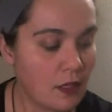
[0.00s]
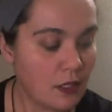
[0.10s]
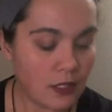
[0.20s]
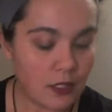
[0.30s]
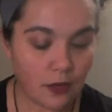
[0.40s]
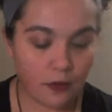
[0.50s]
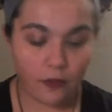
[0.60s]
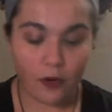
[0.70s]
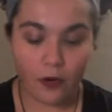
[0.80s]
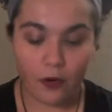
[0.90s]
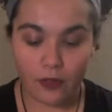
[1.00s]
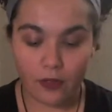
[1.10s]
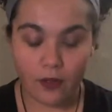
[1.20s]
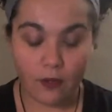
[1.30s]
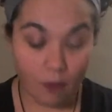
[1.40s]
So for
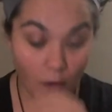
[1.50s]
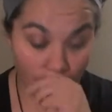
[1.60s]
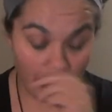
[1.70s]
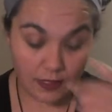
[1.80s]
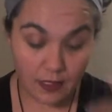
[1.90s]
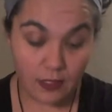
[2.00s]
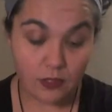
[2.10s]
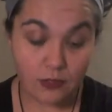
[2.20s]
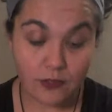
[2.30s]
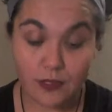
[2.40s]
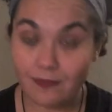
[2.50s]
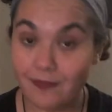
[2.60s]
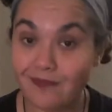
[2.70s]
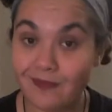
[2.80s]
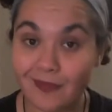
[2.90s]
the romance angels,
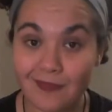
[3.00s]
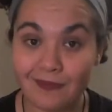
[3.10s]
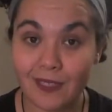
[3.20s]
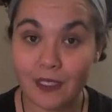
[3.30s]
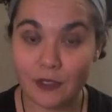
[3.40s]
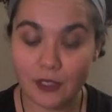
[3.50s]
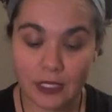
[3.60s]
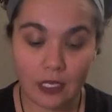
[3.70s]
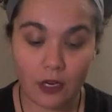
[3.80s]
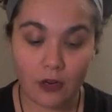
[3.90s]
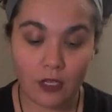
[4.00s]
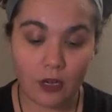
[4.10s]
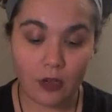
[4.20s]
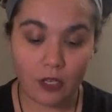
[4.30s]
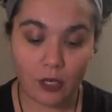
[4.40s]
interesting, Carrie. You
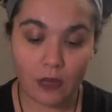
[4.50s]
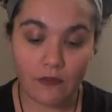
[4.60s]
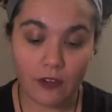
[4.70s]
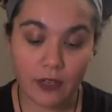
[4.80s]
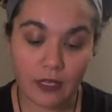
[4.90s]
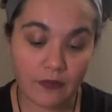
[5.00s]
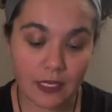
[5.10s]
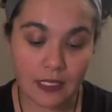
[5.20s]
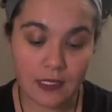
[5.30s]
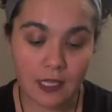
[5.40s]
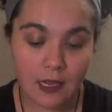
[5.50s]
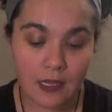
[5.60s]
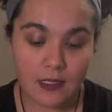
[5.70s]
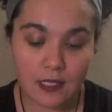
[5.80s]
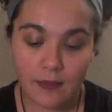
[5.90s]
know, you do have forgiveness.
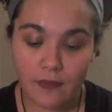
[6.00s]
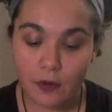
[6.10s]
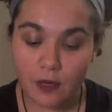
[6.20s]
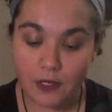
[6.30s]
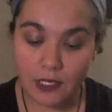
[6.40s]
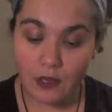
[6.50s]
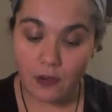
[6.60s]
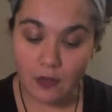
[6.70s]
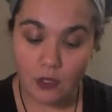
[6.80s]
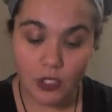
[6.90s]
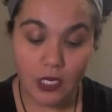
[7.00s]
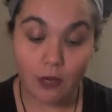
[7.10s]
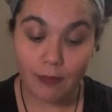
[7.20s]
Stop focusing your energy on